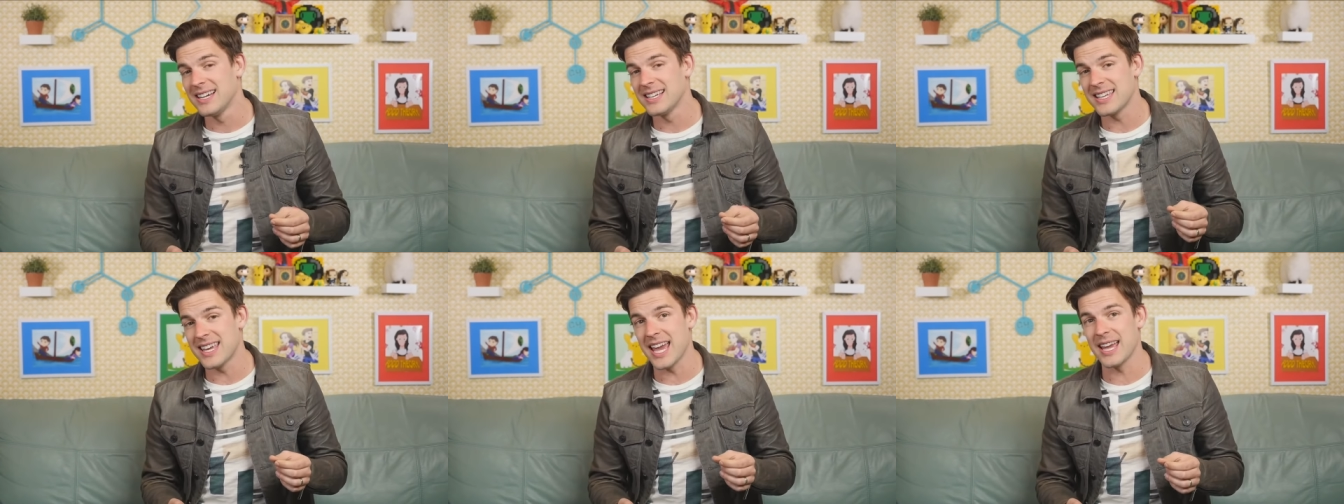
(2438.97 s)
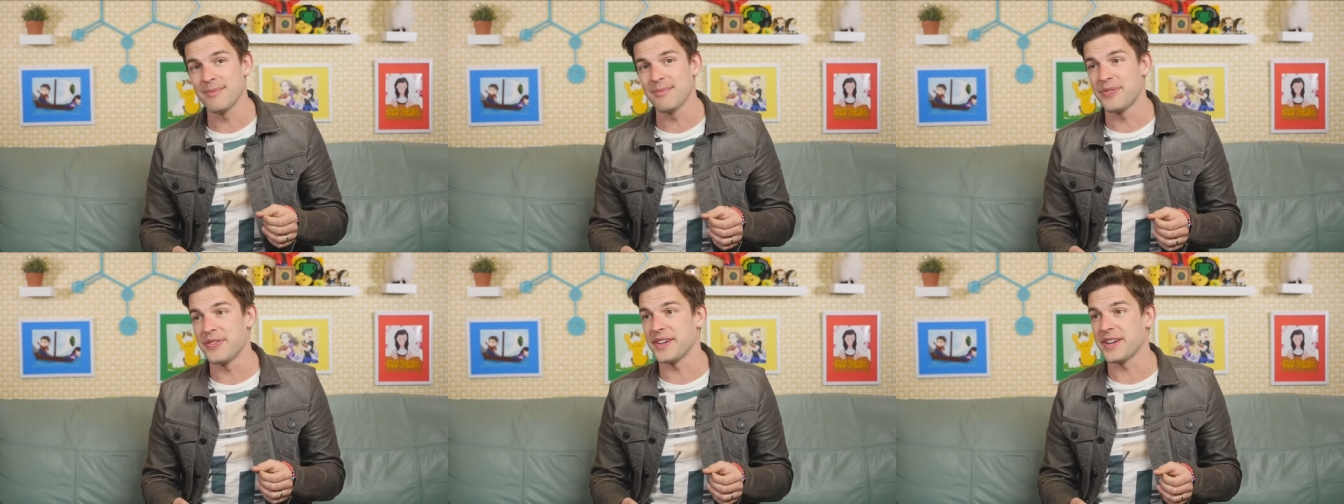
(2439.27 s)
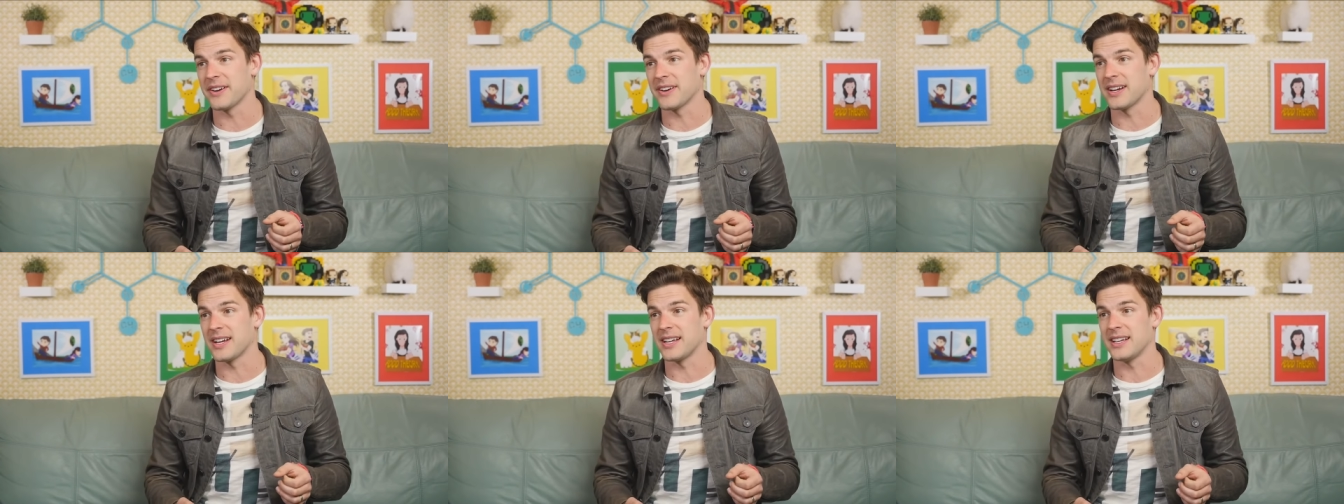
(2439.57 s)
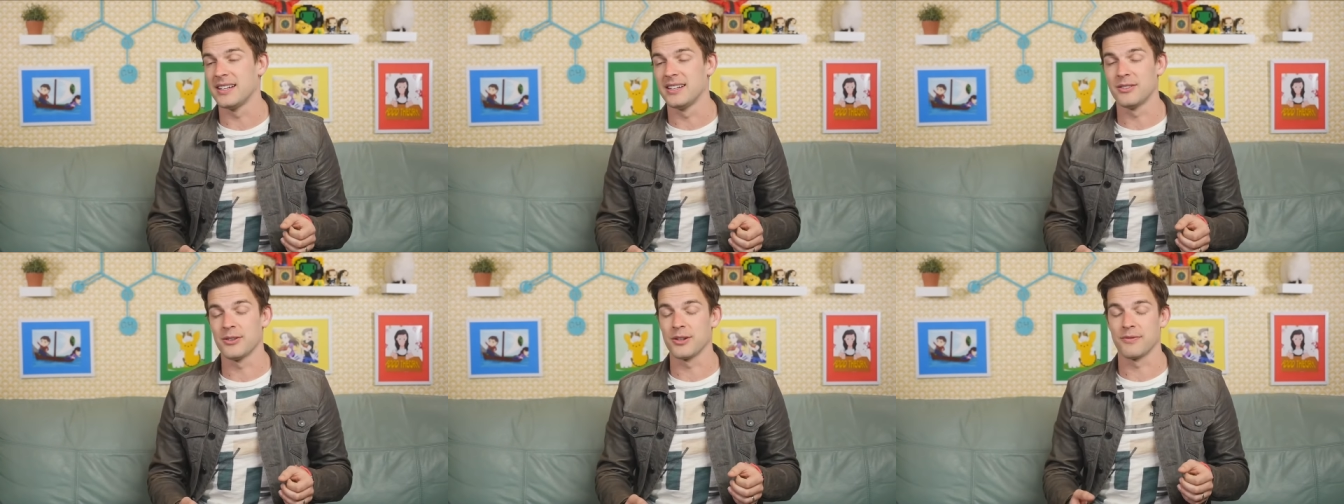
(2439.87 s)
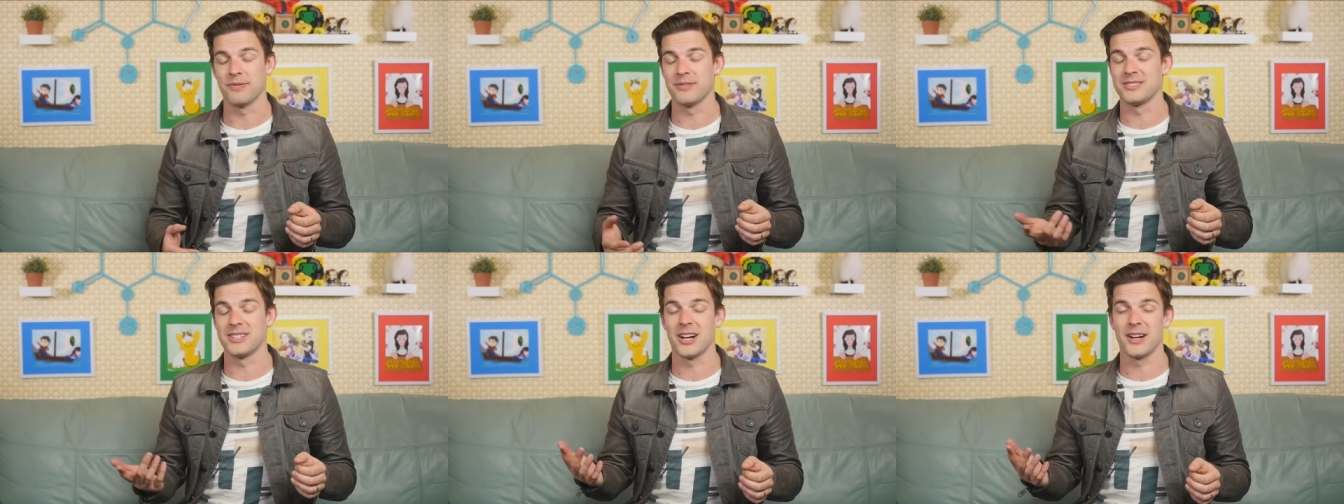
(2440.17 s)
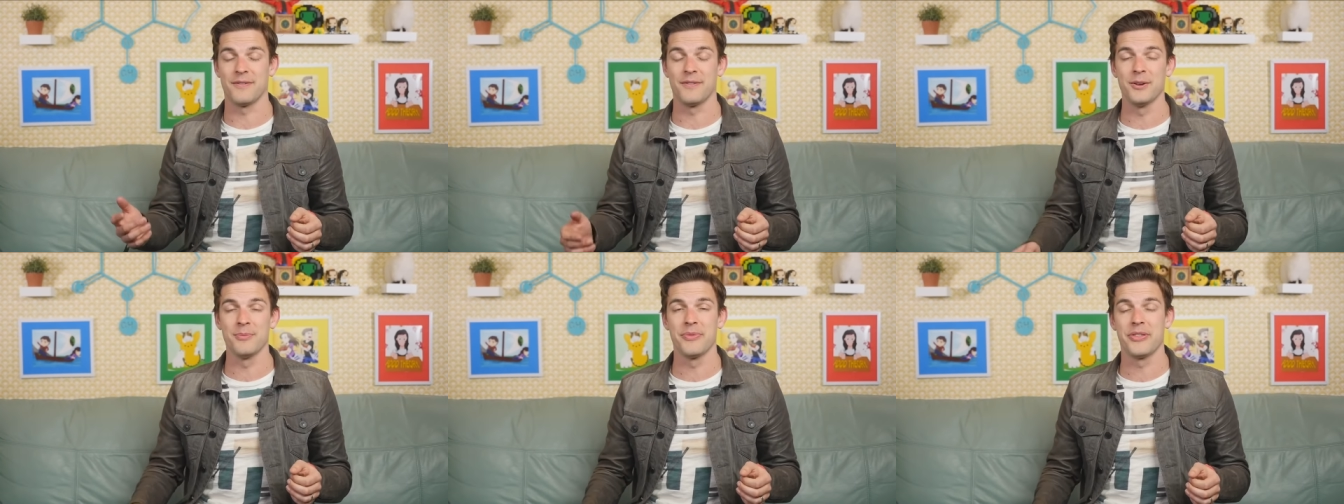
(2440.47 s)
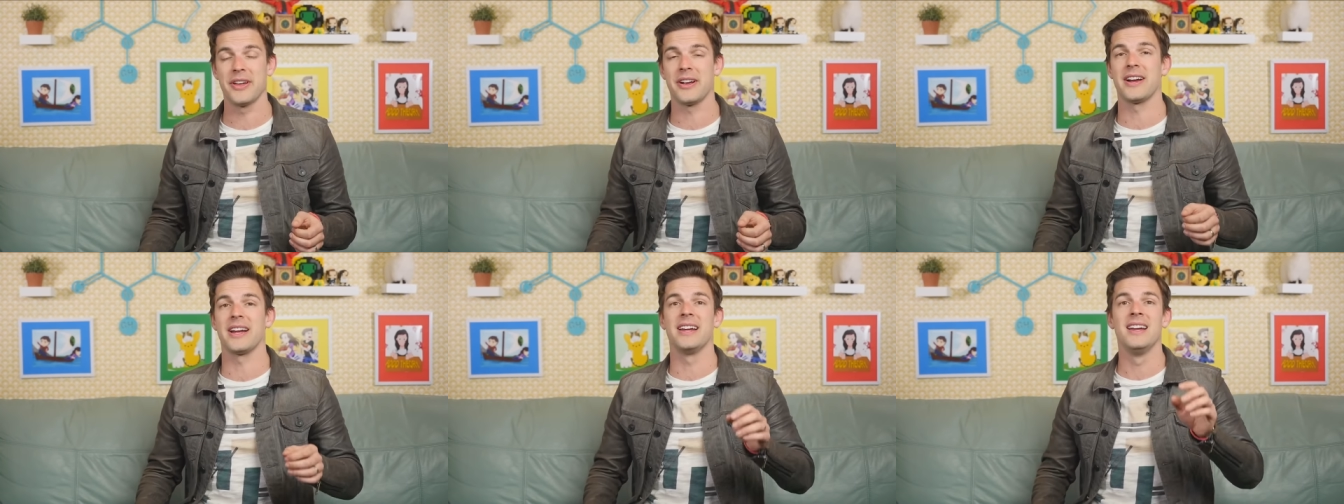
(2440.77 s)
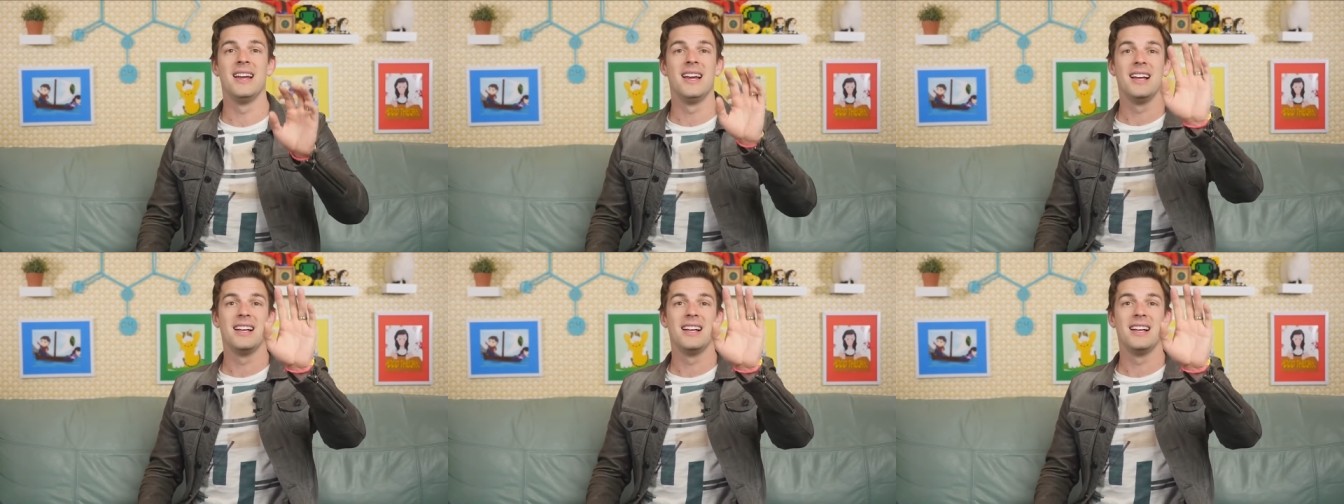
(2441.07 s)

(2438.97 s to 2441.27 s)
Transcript: game theory, or sorry, film theory,